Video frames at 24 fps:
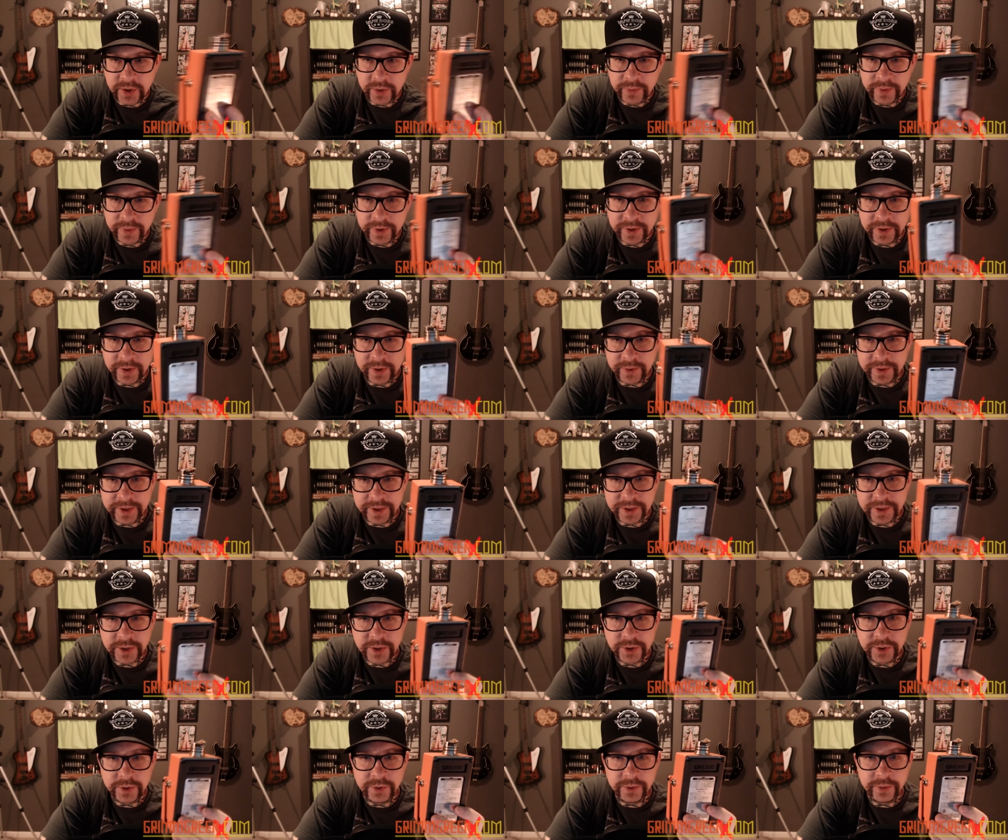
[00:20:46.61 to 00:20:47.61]
We're going
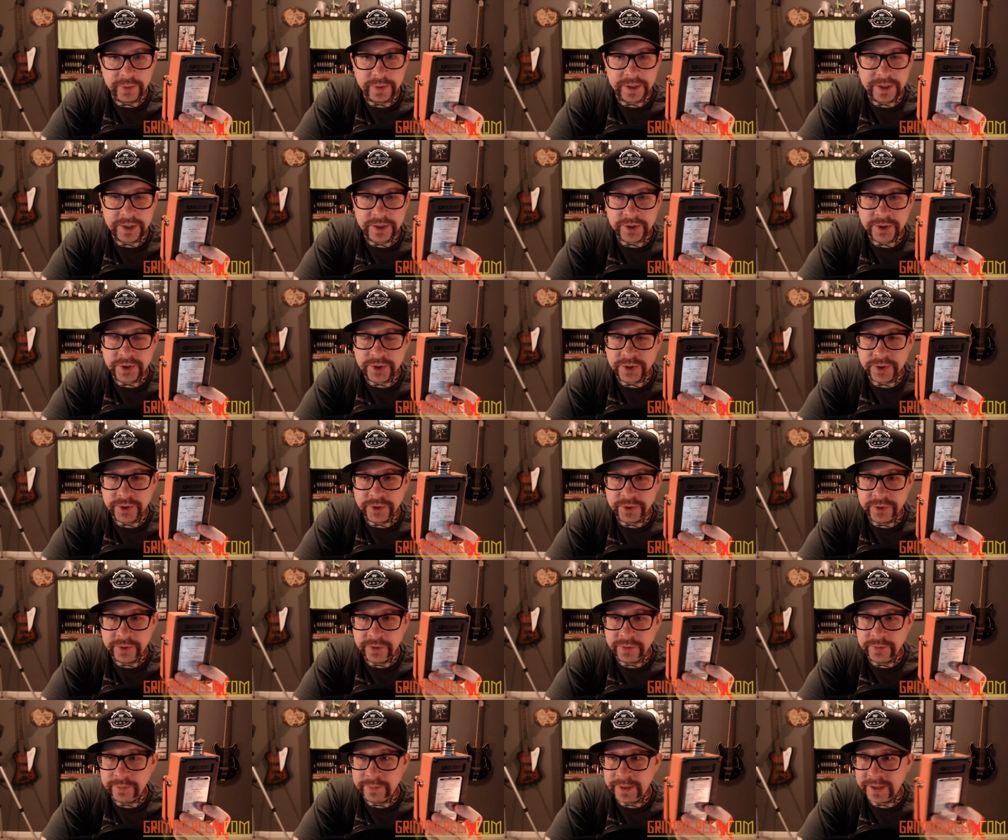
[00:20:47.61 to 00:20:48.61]
to
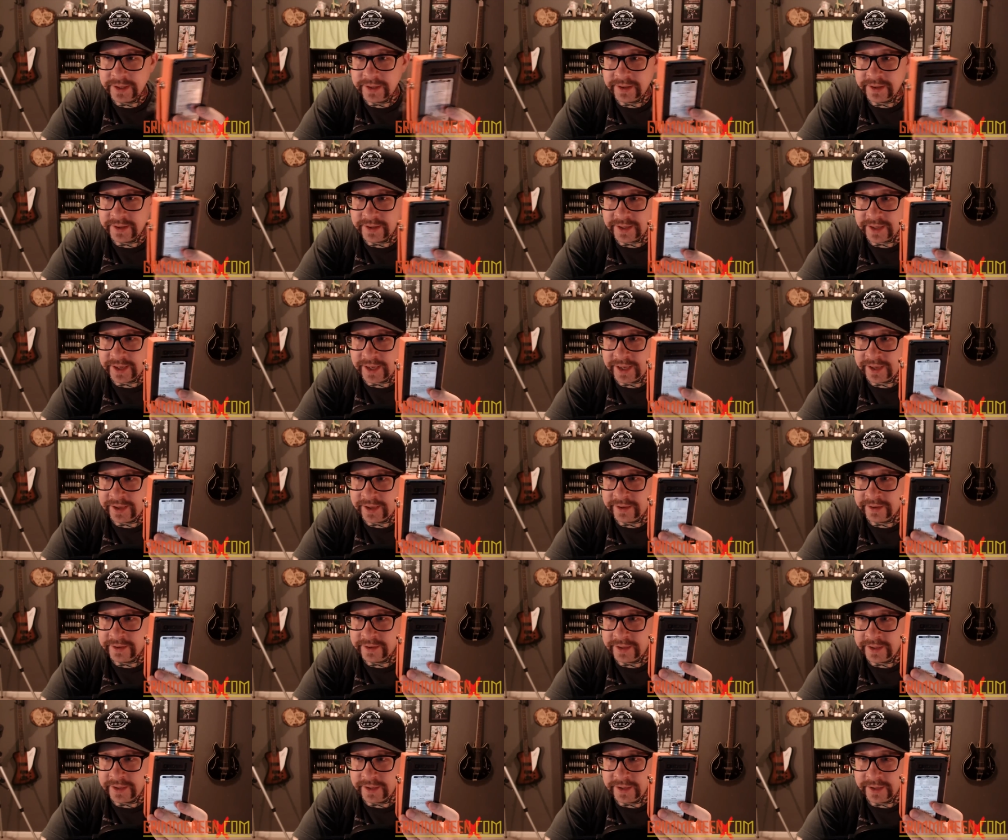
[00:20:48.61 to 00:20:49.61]
zoom the
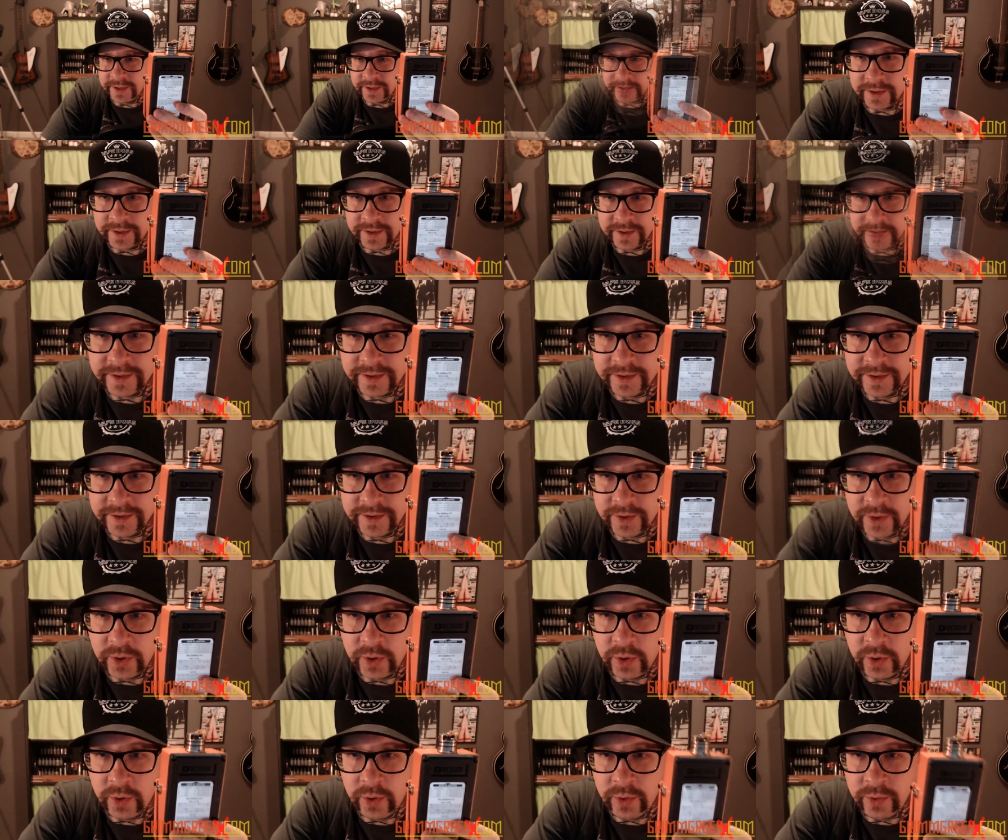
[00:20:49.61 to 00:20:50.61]
hell in.
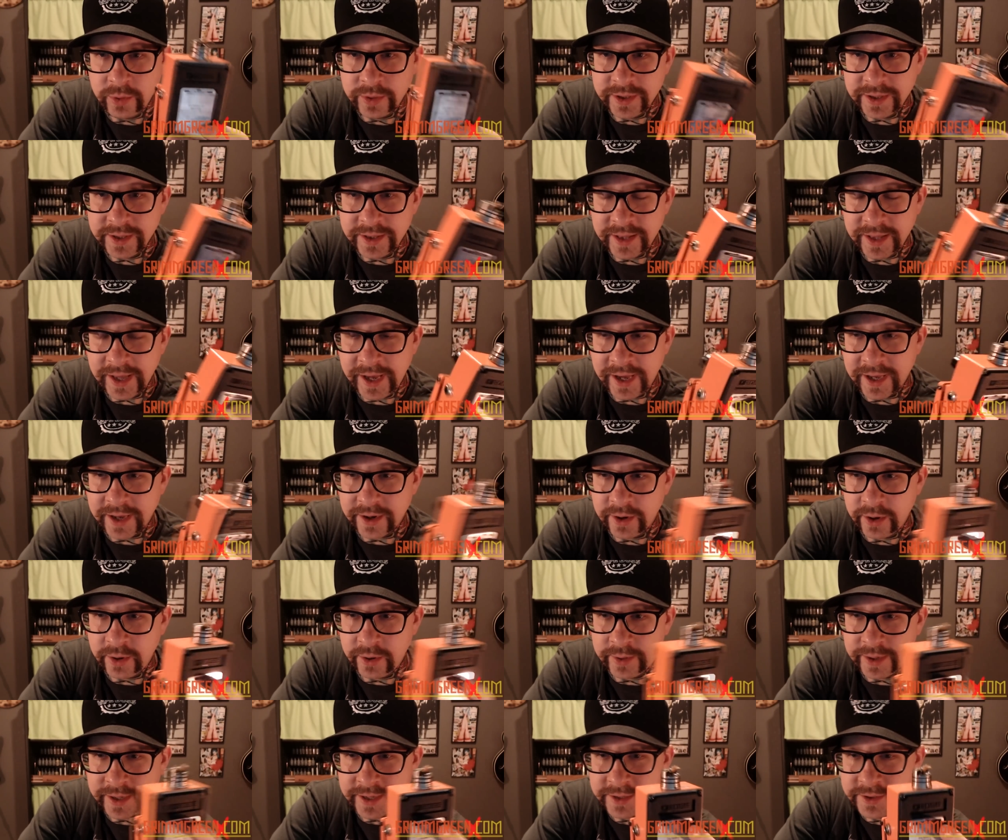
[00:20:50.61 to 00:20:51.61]
Oh, look at that.
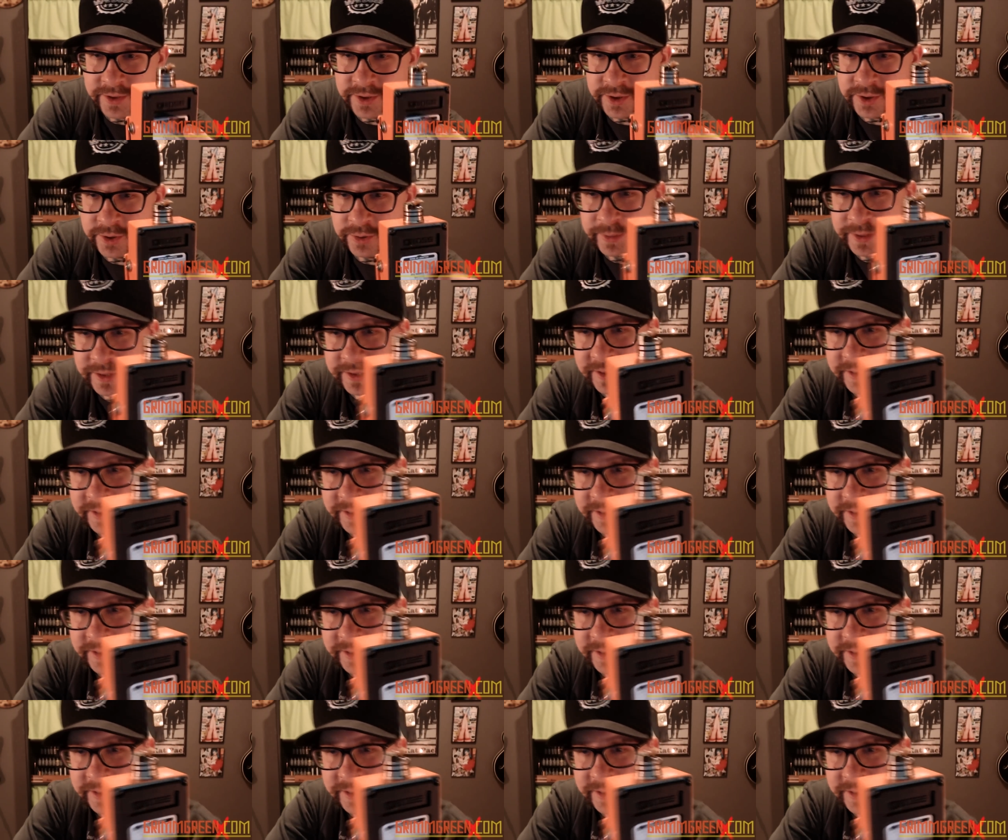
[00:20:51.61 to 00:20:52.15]
Oh, I can zoom in